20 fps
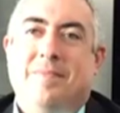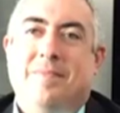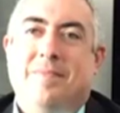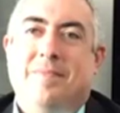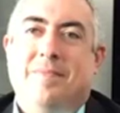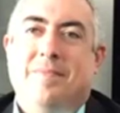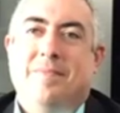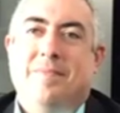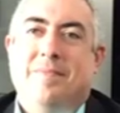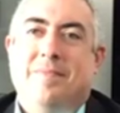
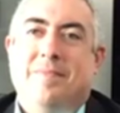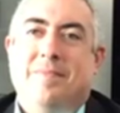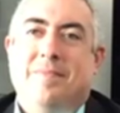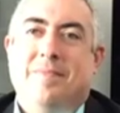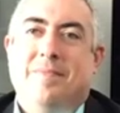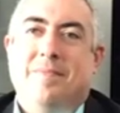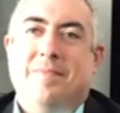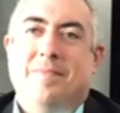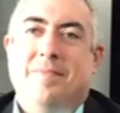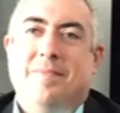
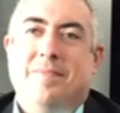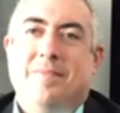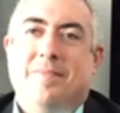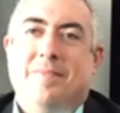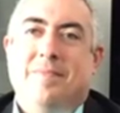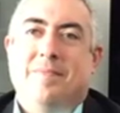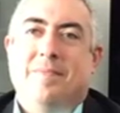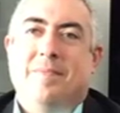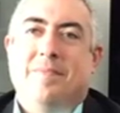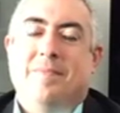
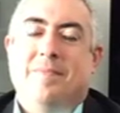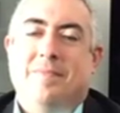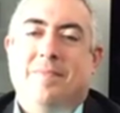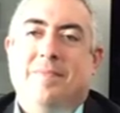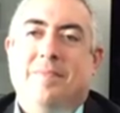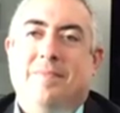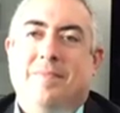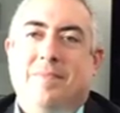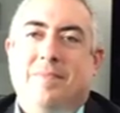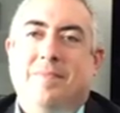
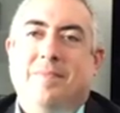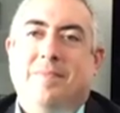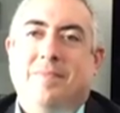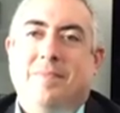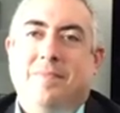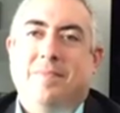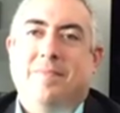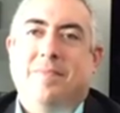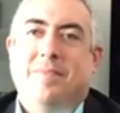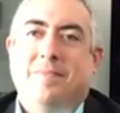
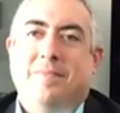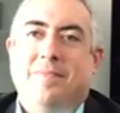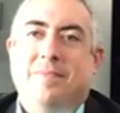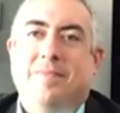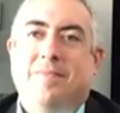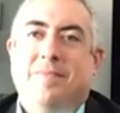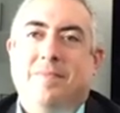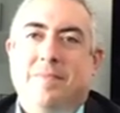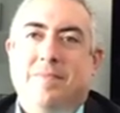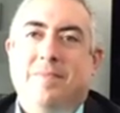
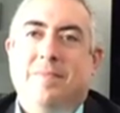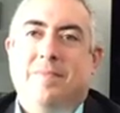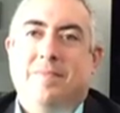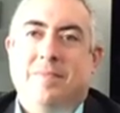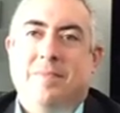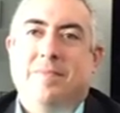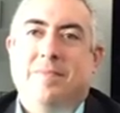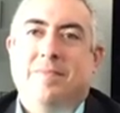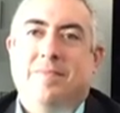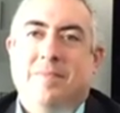
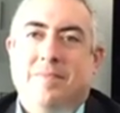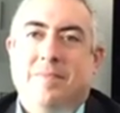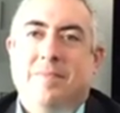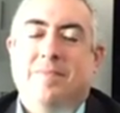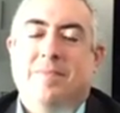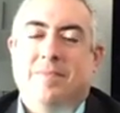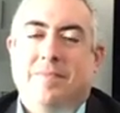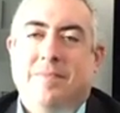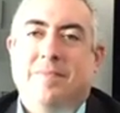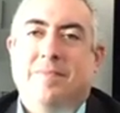
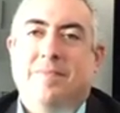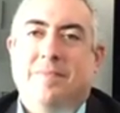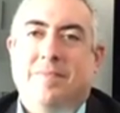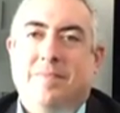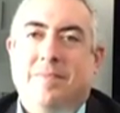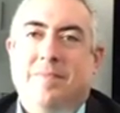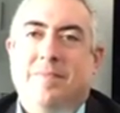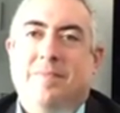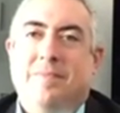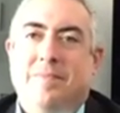
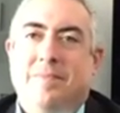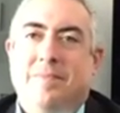(not speaking)